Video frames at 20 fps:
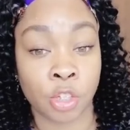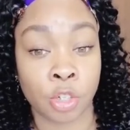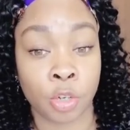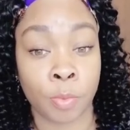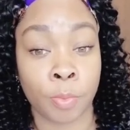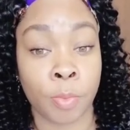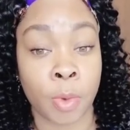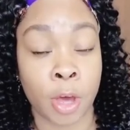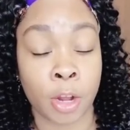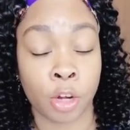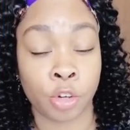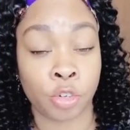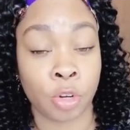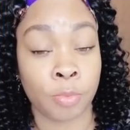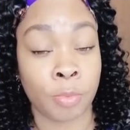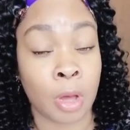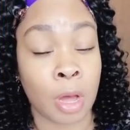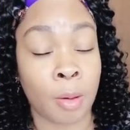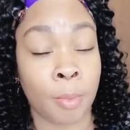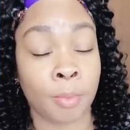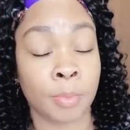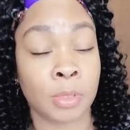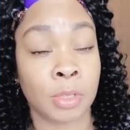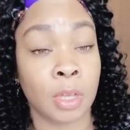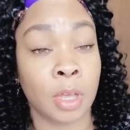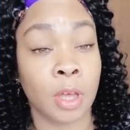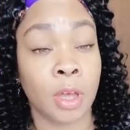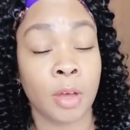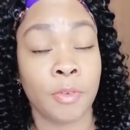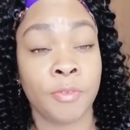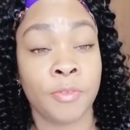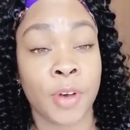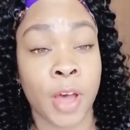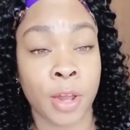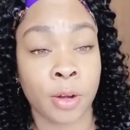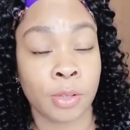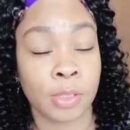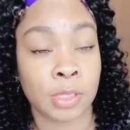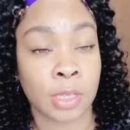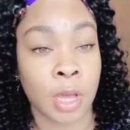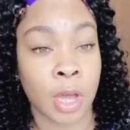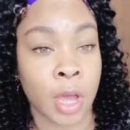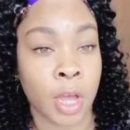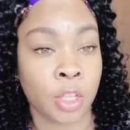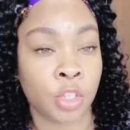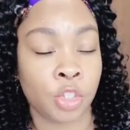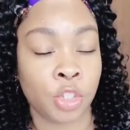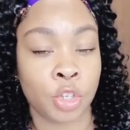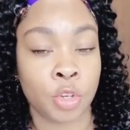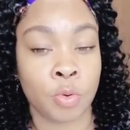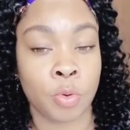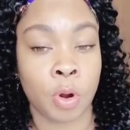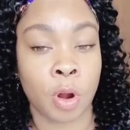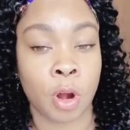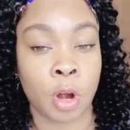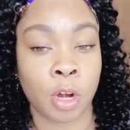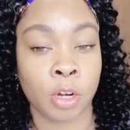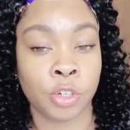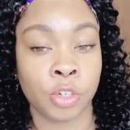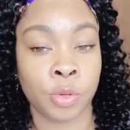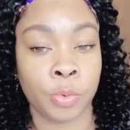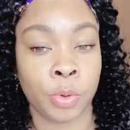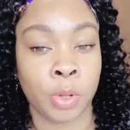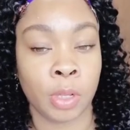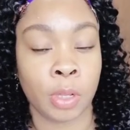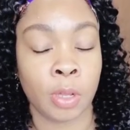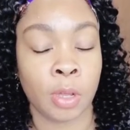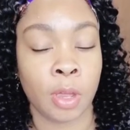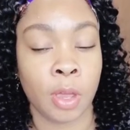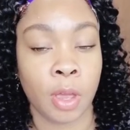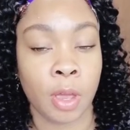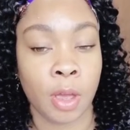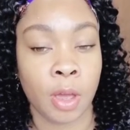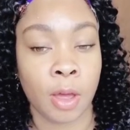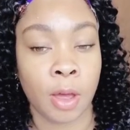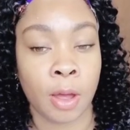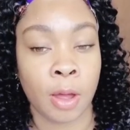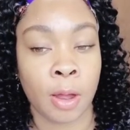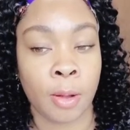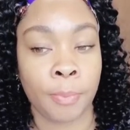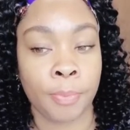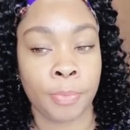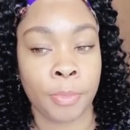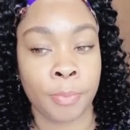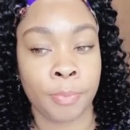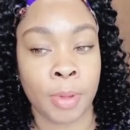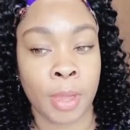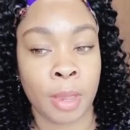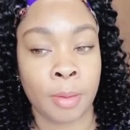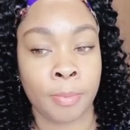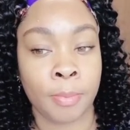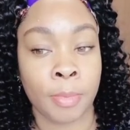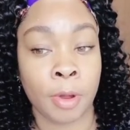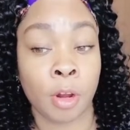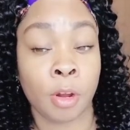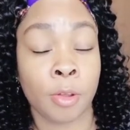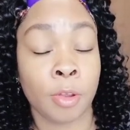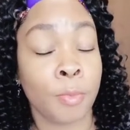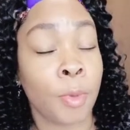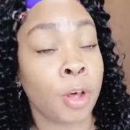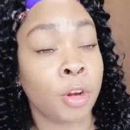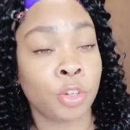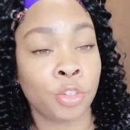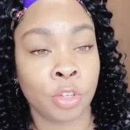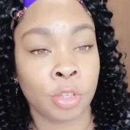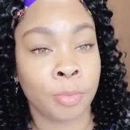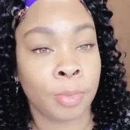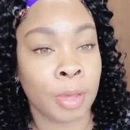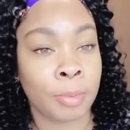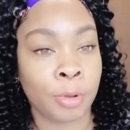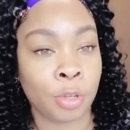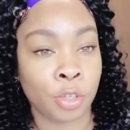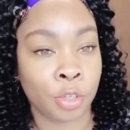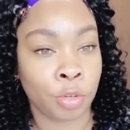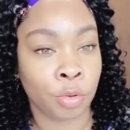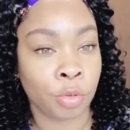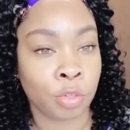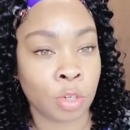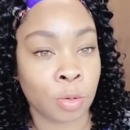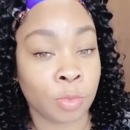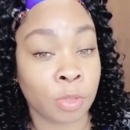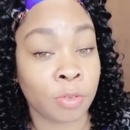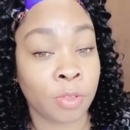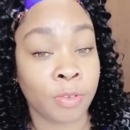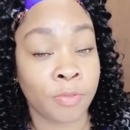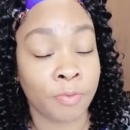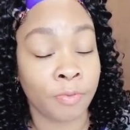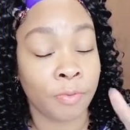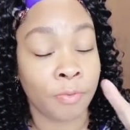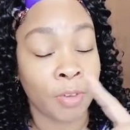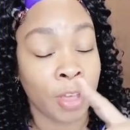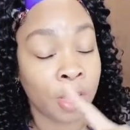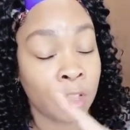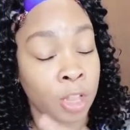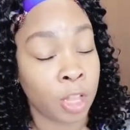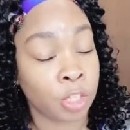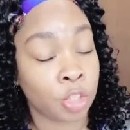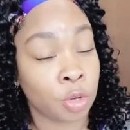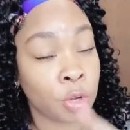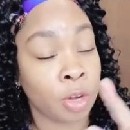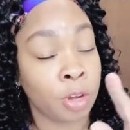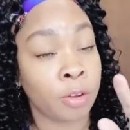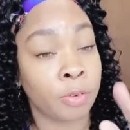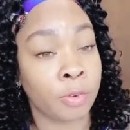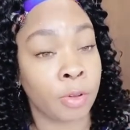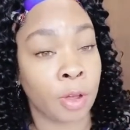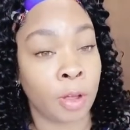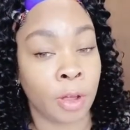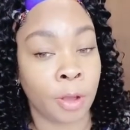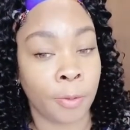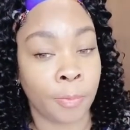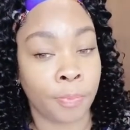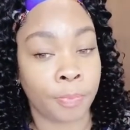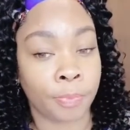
You're monitoring mom's vital signs. You are doing um, the baby, monitoring the baby too in terms of the electronic uh,